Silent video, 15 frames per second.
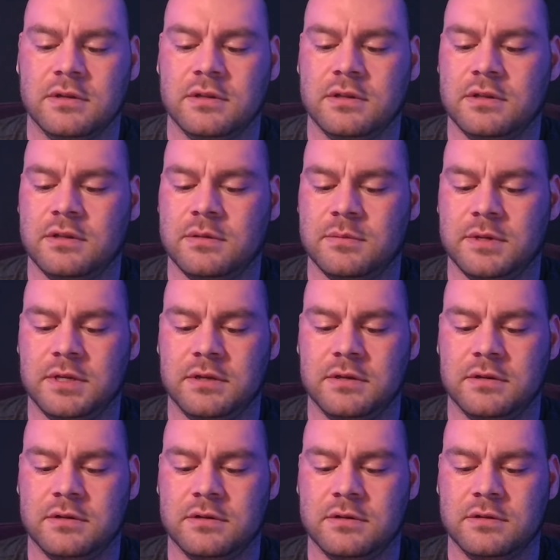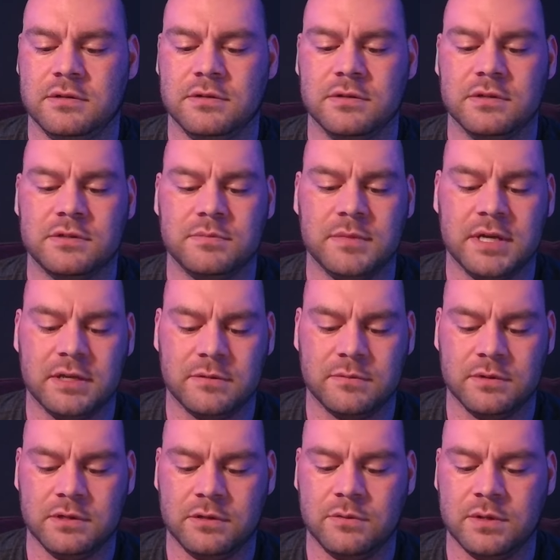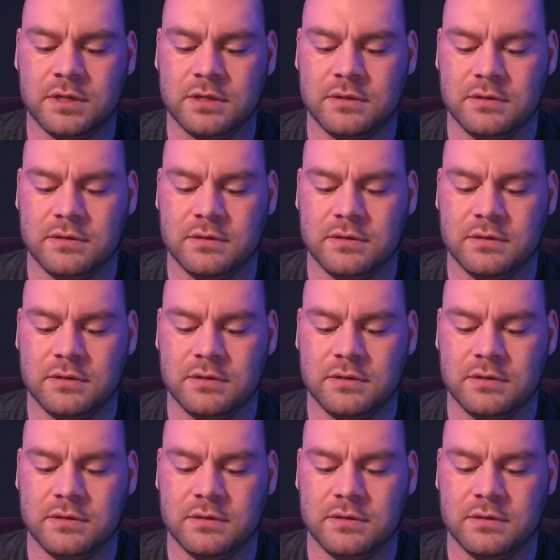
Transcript: let me do this math really quick.